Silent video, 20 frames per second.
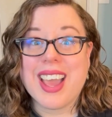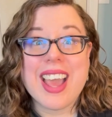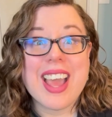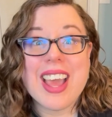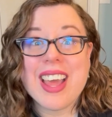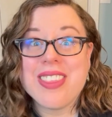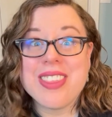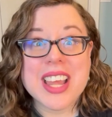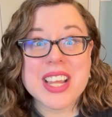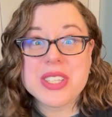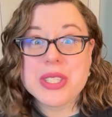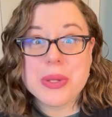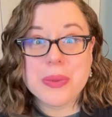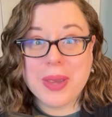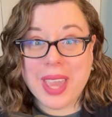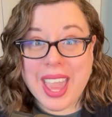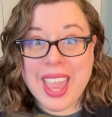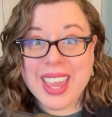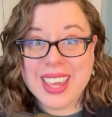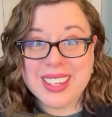And that's
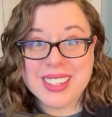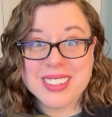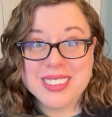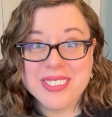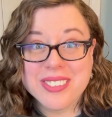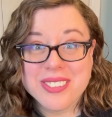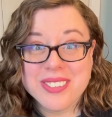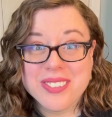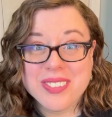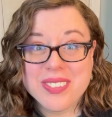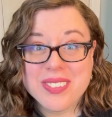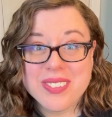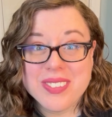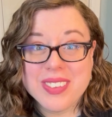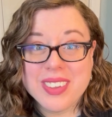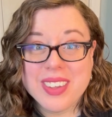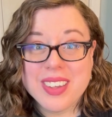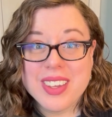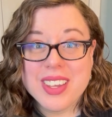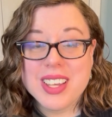okay.
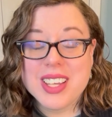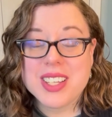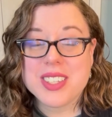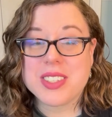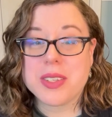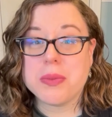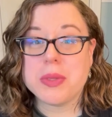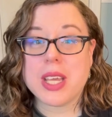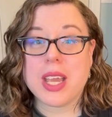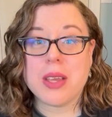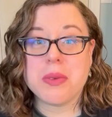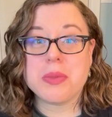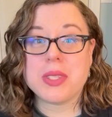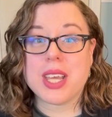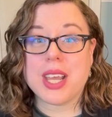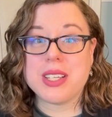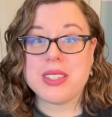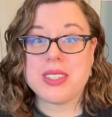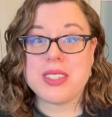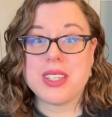Sometimes
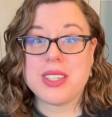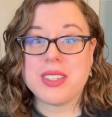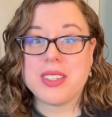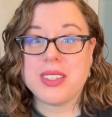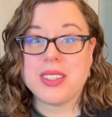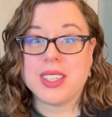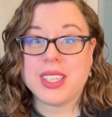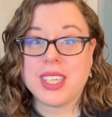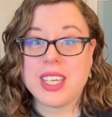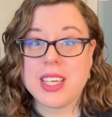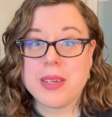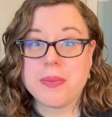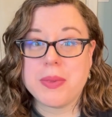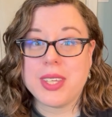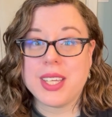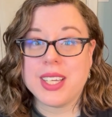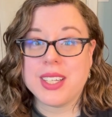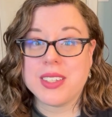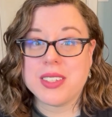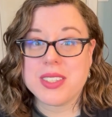I still keep
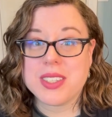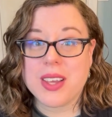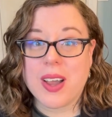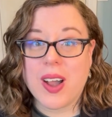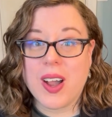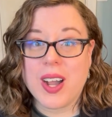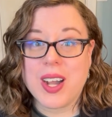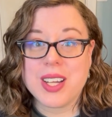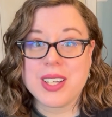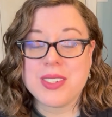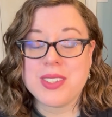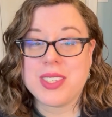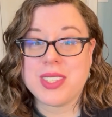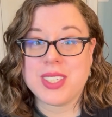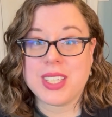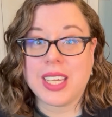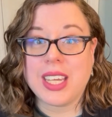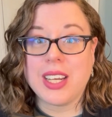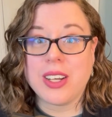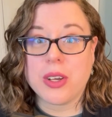things on
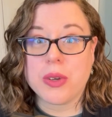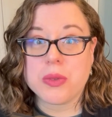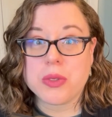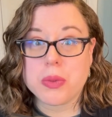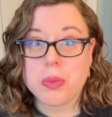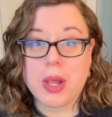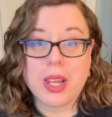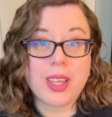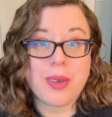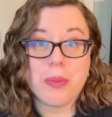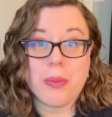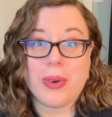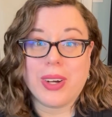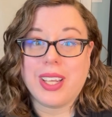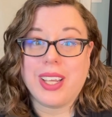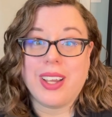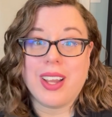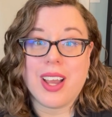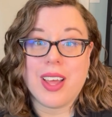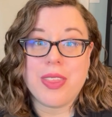sticky notes while I'm
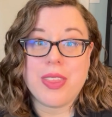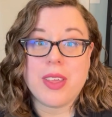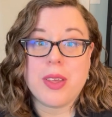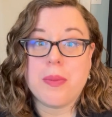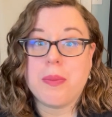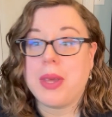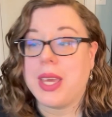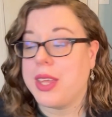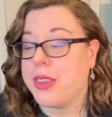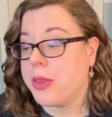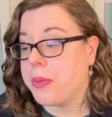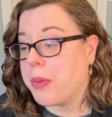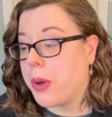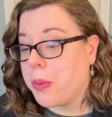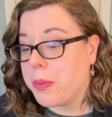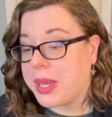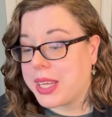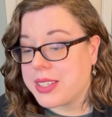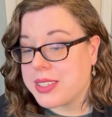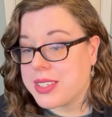working on them in the
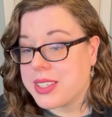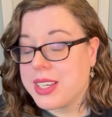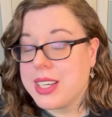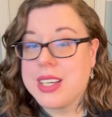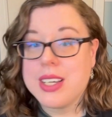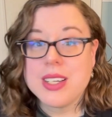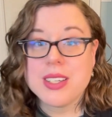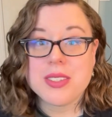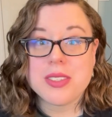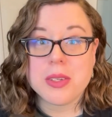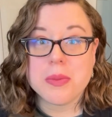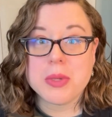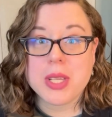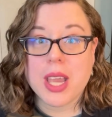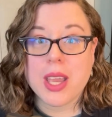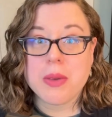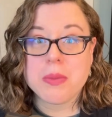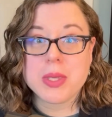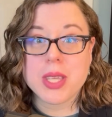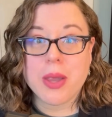moment.
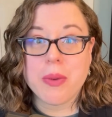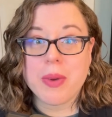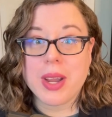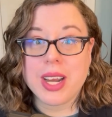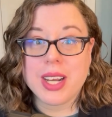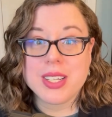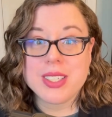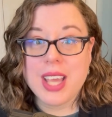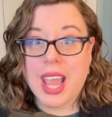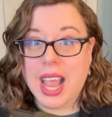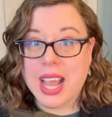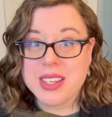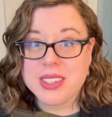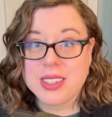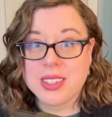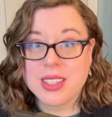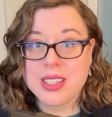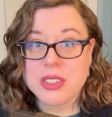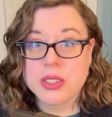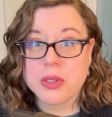Sometimes I write a
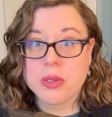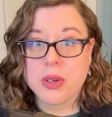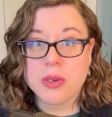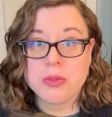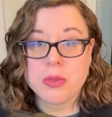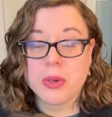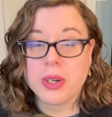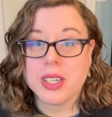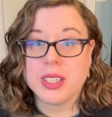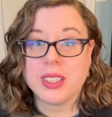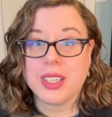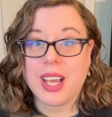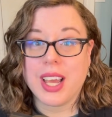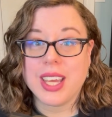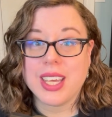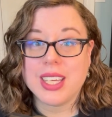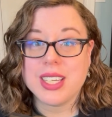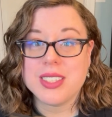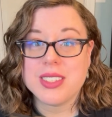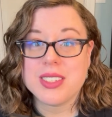task list for a
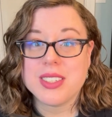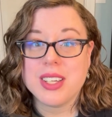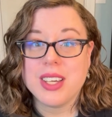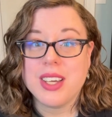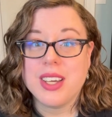client